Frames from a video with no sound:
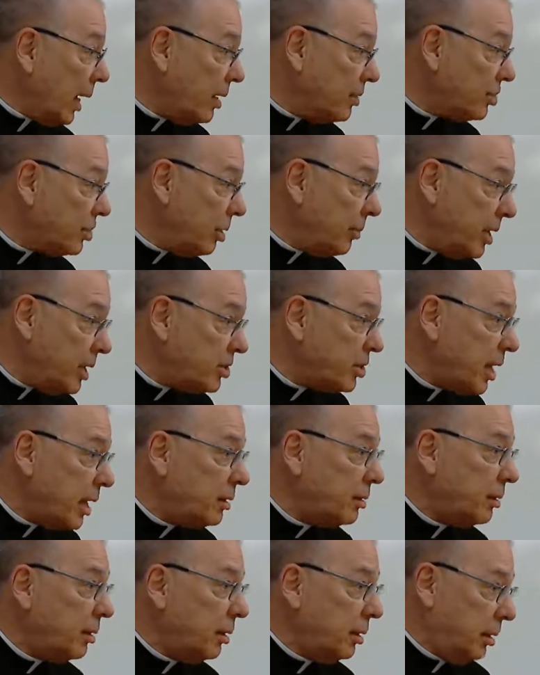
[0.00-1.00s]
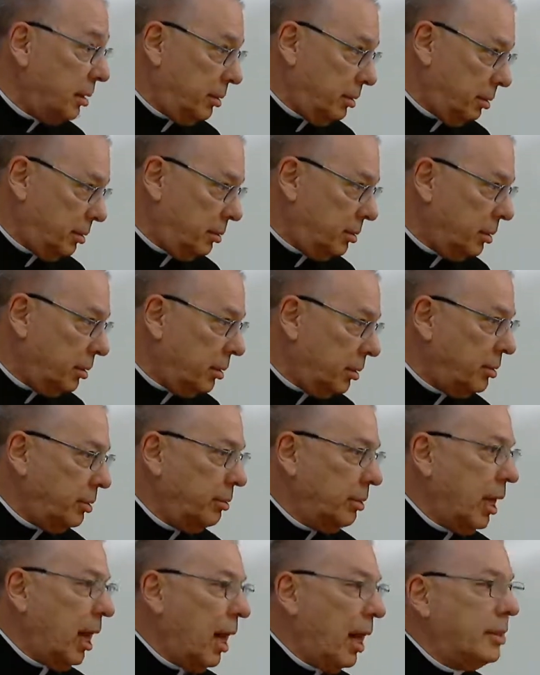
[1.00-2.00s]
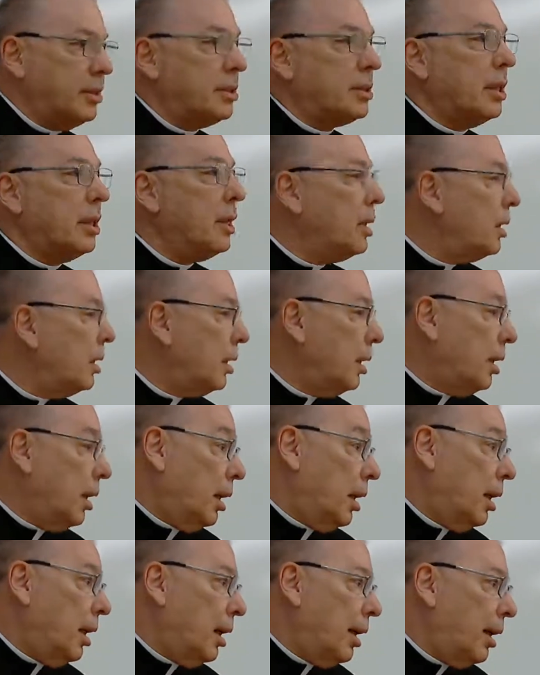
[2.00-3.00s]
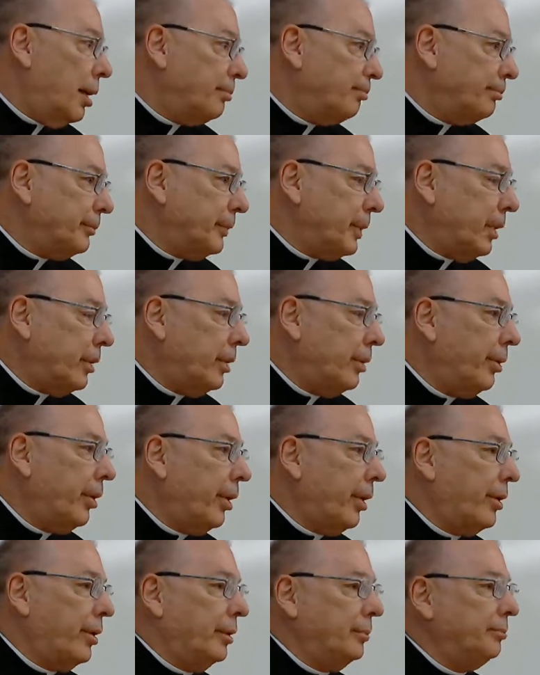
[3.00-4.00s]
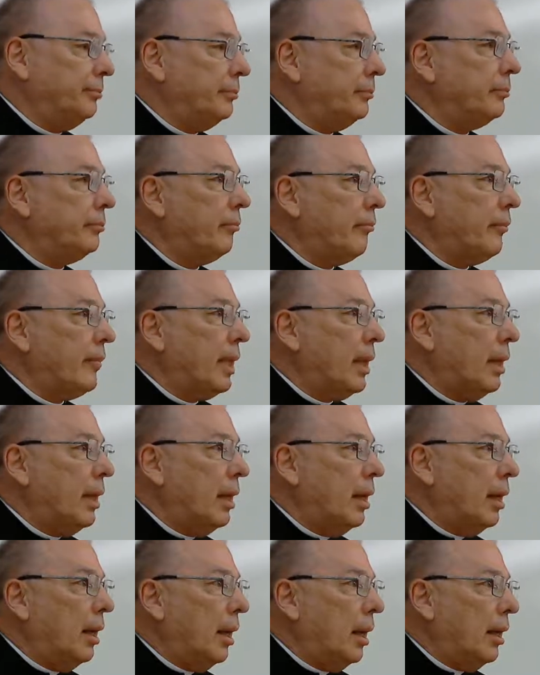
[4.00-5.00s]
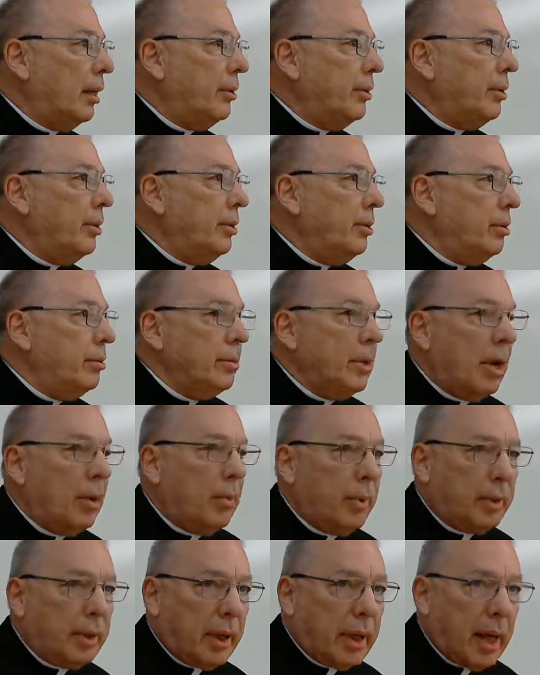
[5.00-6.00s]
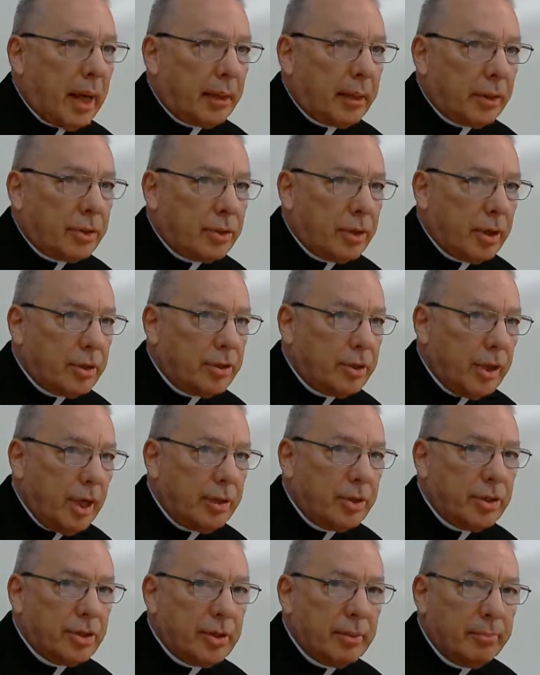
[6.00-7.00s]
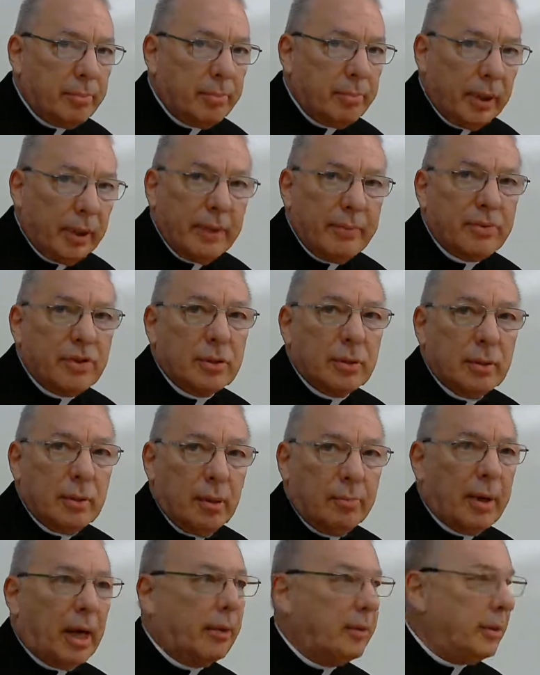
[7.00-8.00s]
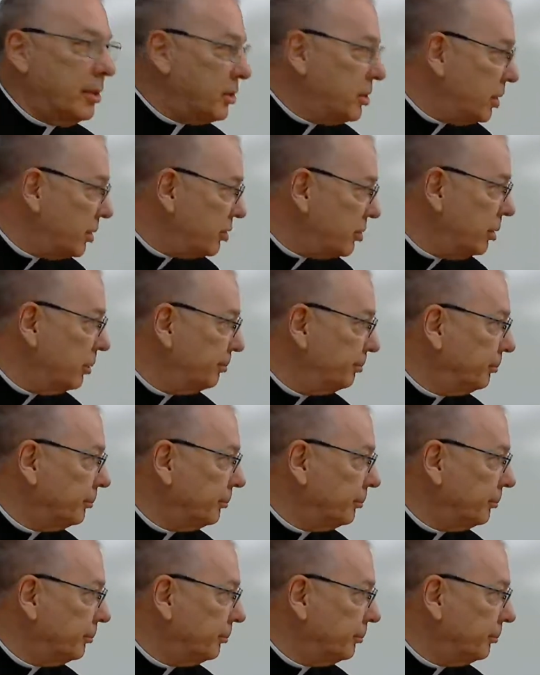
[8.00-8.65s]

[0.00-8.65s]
And so he said to the 2 guys, look, you know what the Catholic Church teaches and believes about this issue.